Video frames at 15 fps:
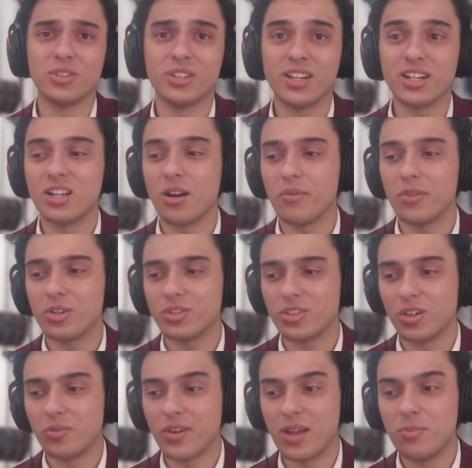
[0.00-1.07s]
You got to cover
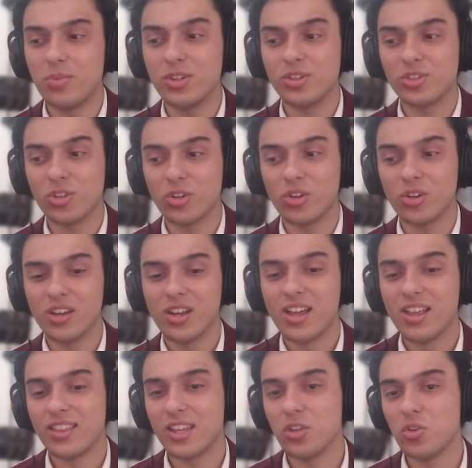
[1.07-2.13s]
yourself and be sure
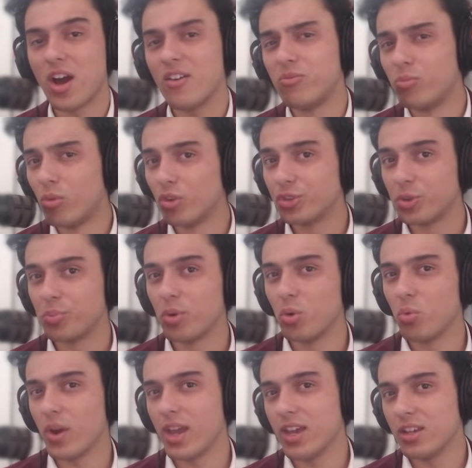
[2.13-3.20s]
that you have multiple
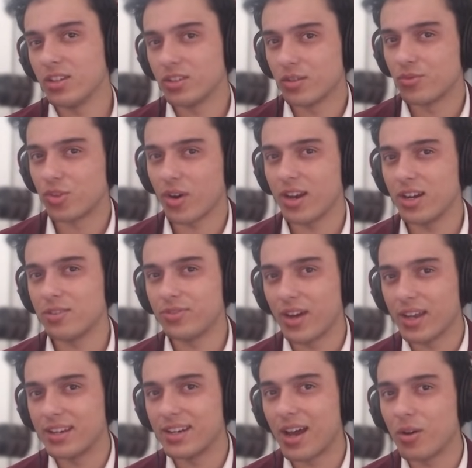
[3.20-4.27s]
ways of trying to
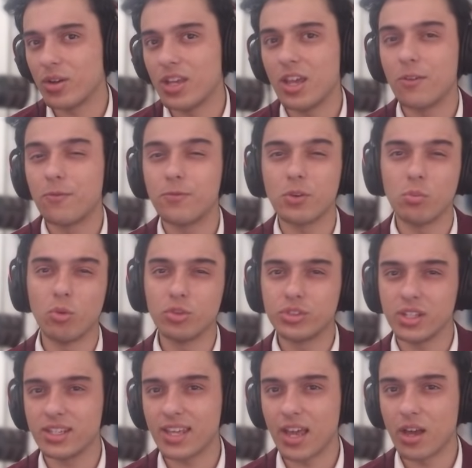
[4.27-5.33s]
find out if they're
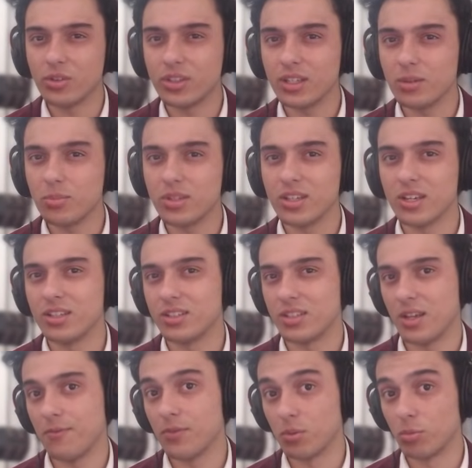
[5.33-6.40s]
multi accounting because
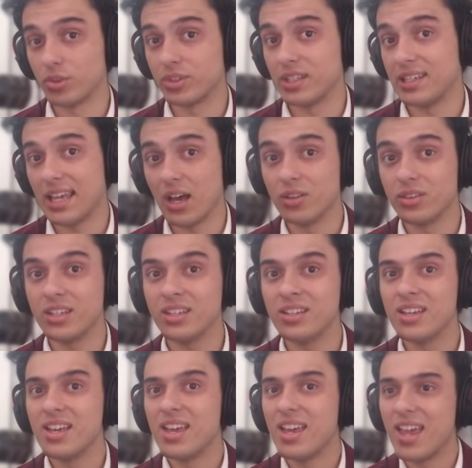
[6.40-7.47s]
if they're multi accounting,
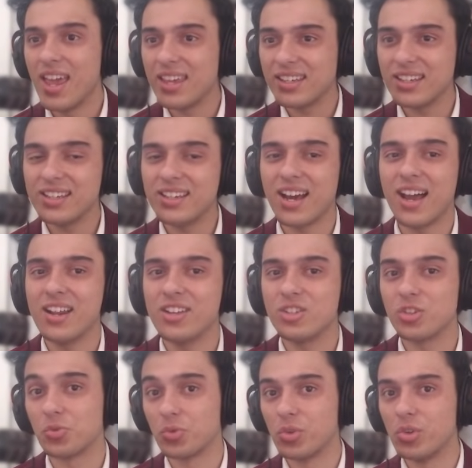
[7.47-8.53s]
it can kind of
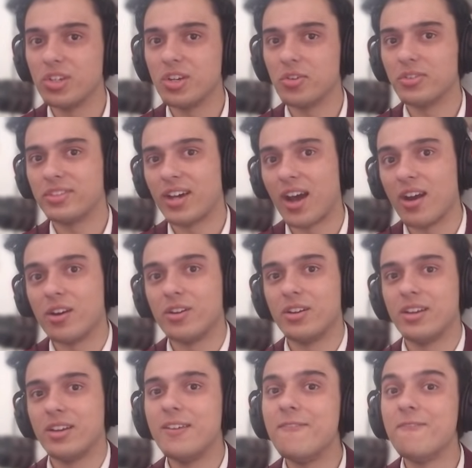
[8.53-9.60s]
just ruin your entire
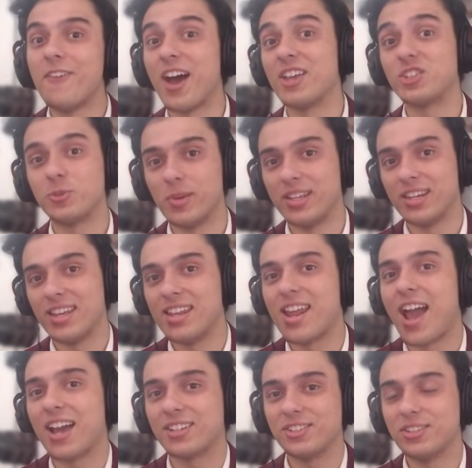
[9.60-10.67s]
investment in
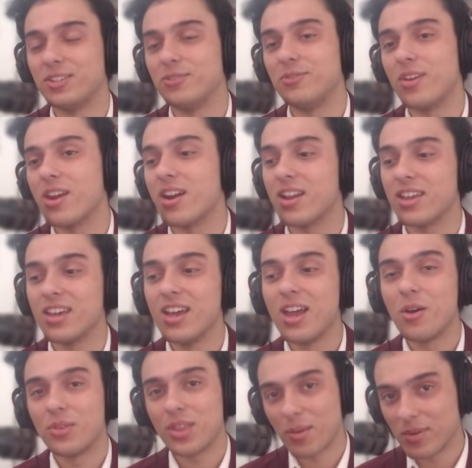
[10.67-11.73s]
Axie Infinity.
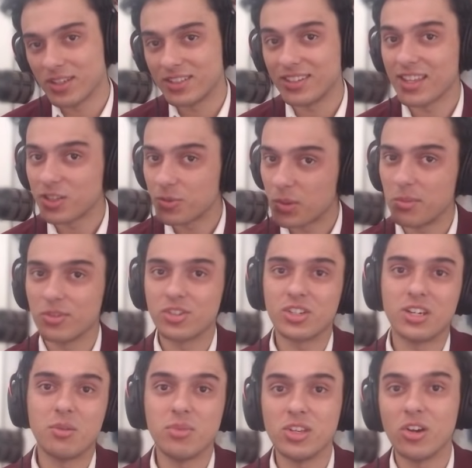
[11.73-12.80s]
That being said, that's pretty much
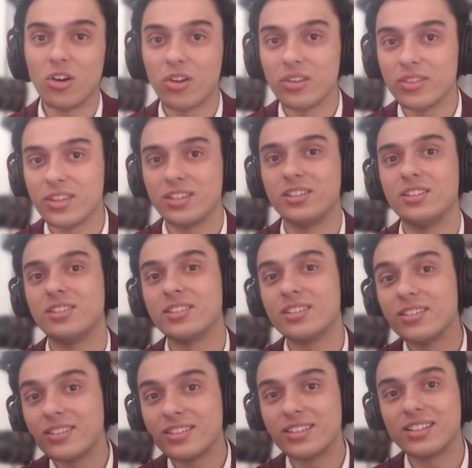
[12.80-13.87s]
going to be all. This is
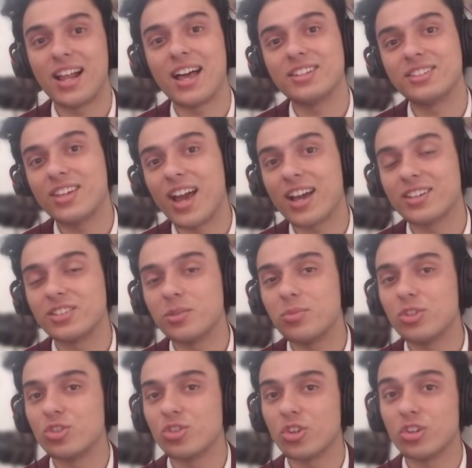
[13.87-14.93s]
Classy Axie.
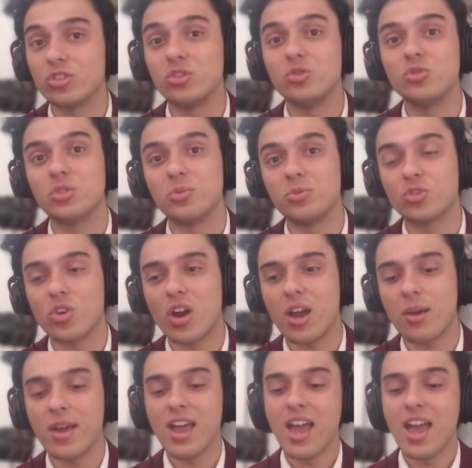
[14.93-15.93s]
Be sure to subscribe.